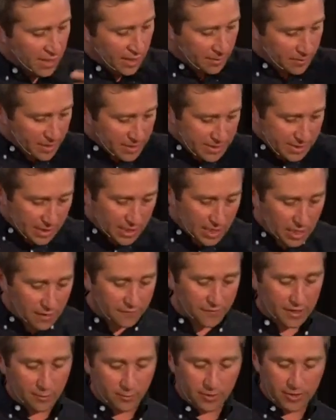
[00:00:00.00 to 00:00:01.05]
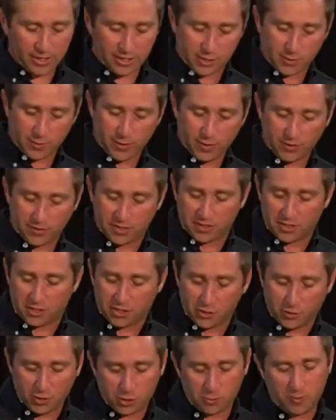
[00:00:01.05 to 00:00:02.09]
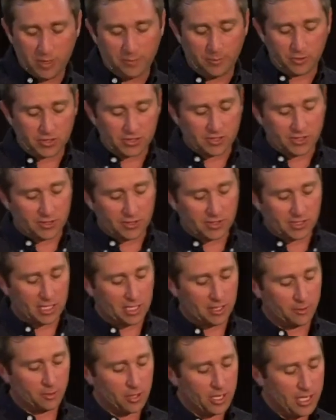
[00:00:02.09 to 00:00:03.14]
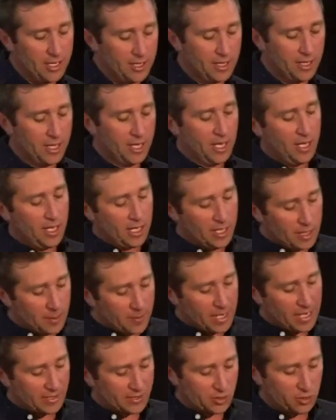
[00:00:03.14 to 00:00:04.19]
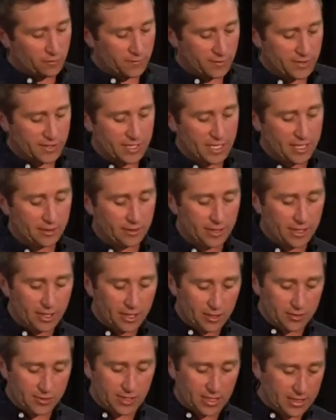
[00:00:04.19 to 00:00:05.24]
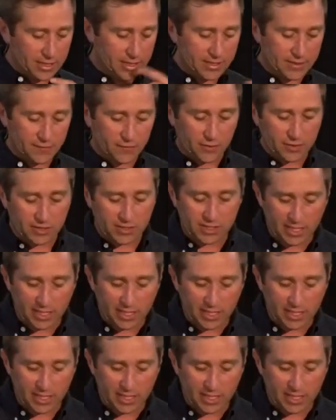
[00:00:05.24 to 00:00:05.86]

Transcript: He makes a covenant with Israel that the Jewish people still celebrate in the Passover Seder, and it goes like this, verse